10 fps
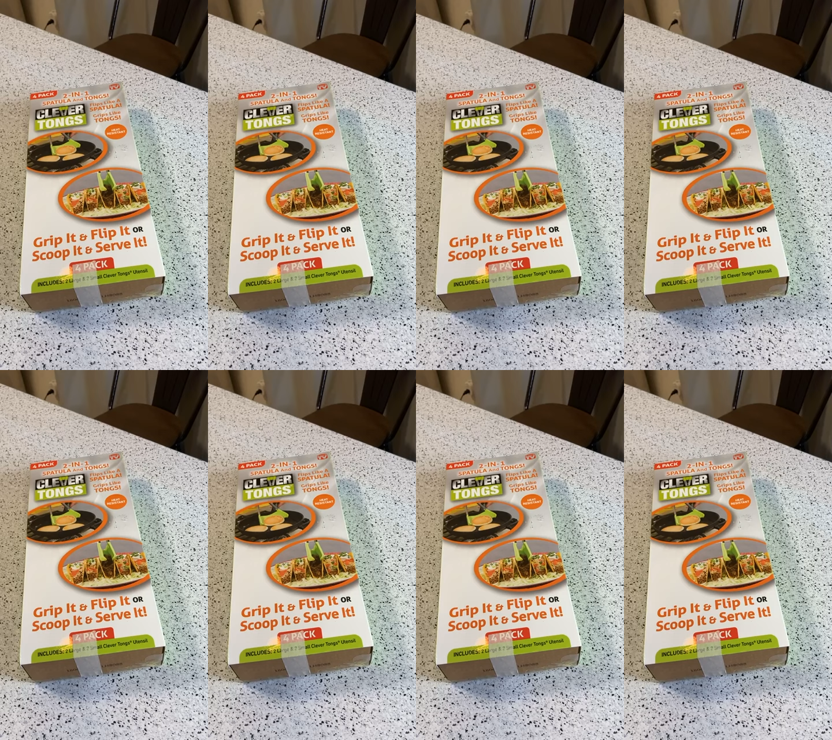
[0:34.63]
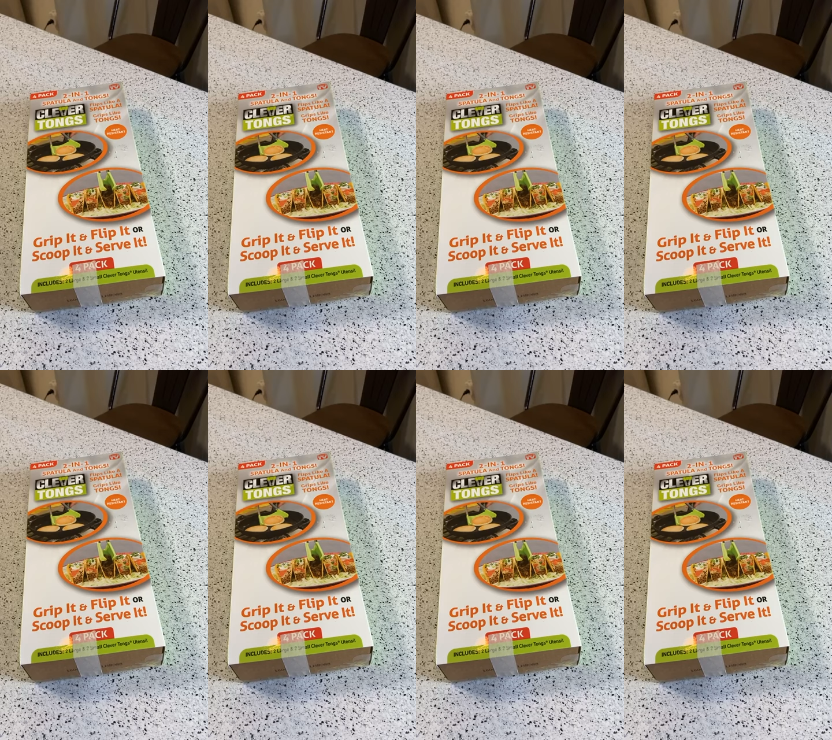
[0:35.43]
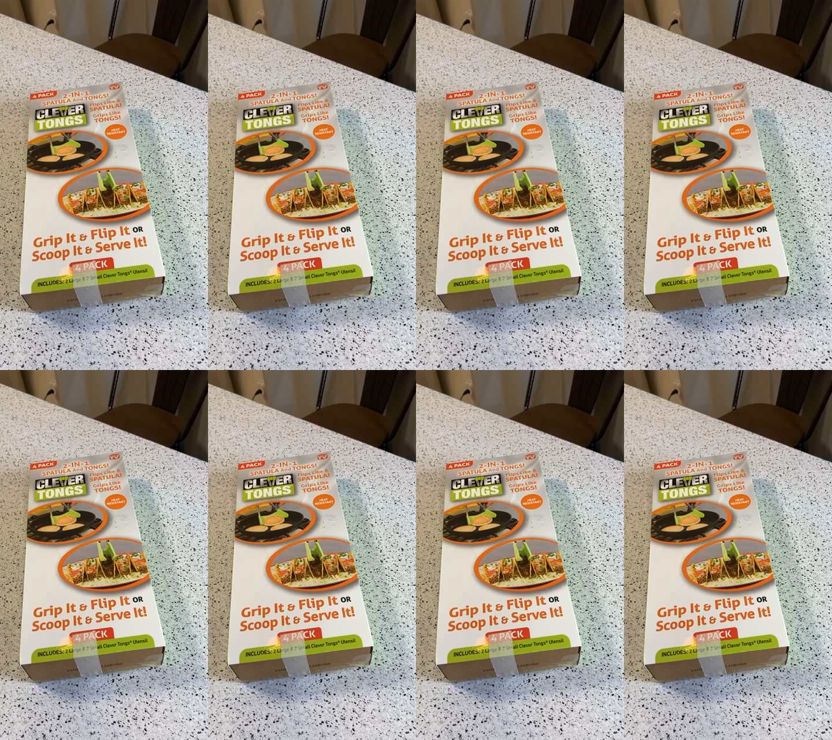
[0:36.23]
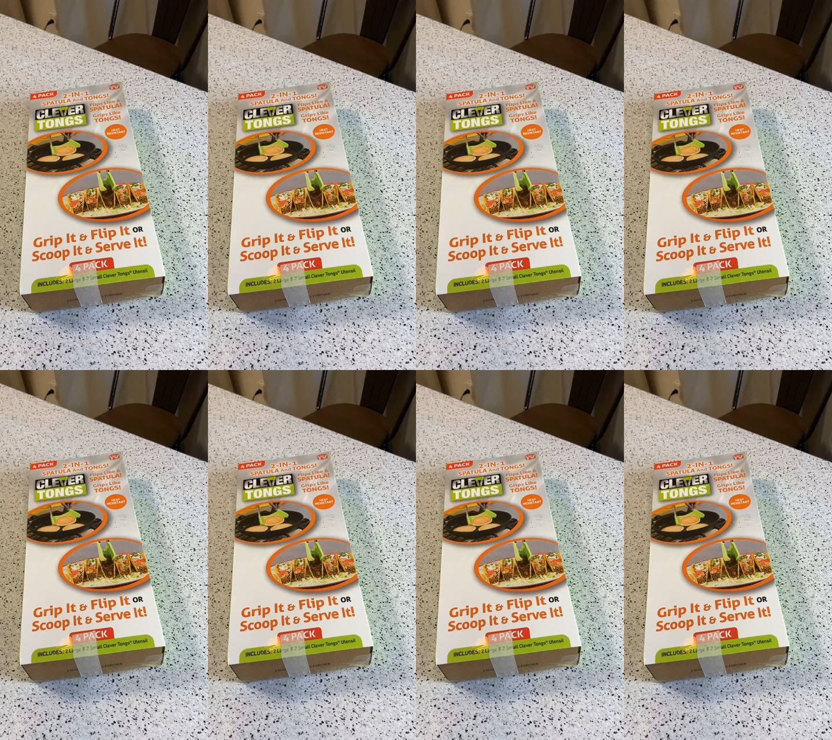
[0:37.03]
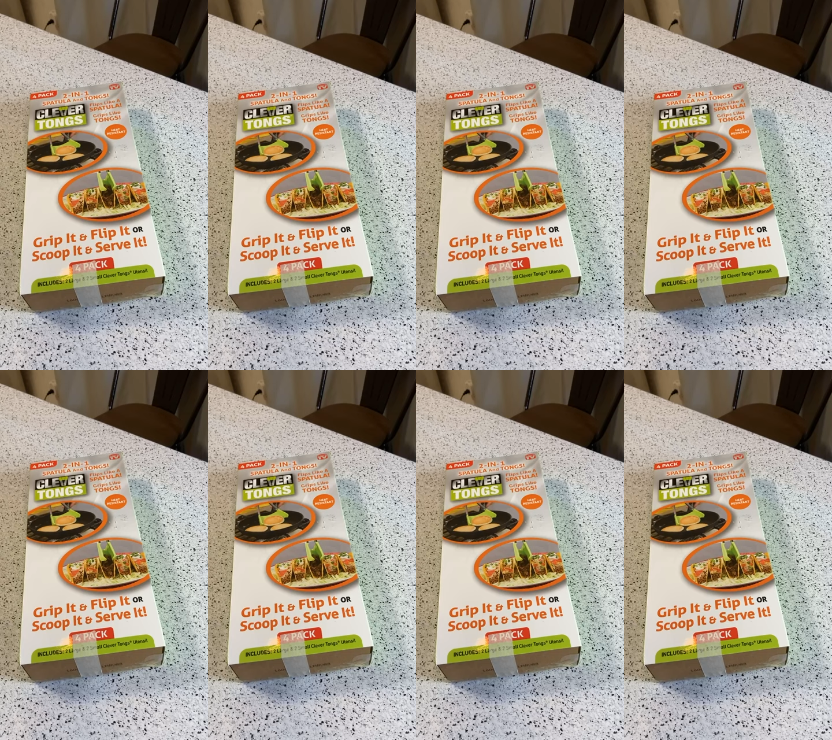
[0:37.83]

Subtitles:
Nobody's mouth can be seen.